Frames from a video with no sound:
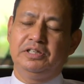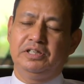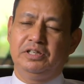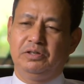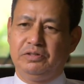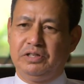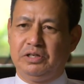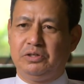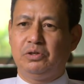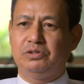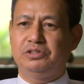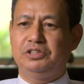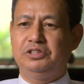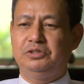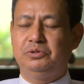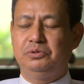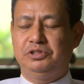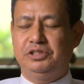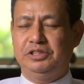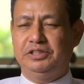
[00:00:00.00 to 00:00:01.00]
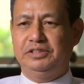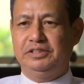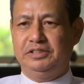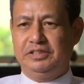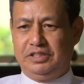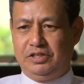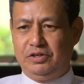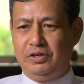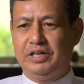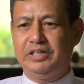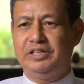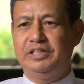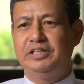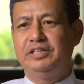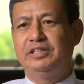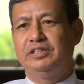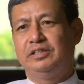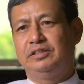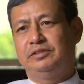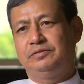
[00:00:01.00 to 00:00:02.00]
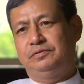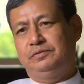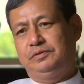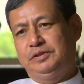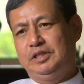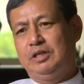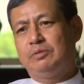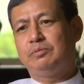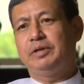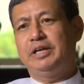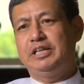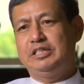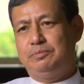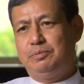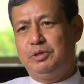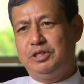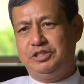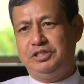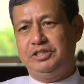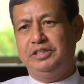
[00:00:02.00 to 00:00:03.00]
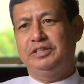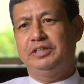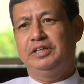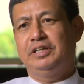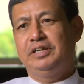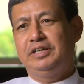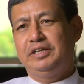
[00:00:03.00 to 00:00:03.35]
now the constitution is currently the freedom of expression.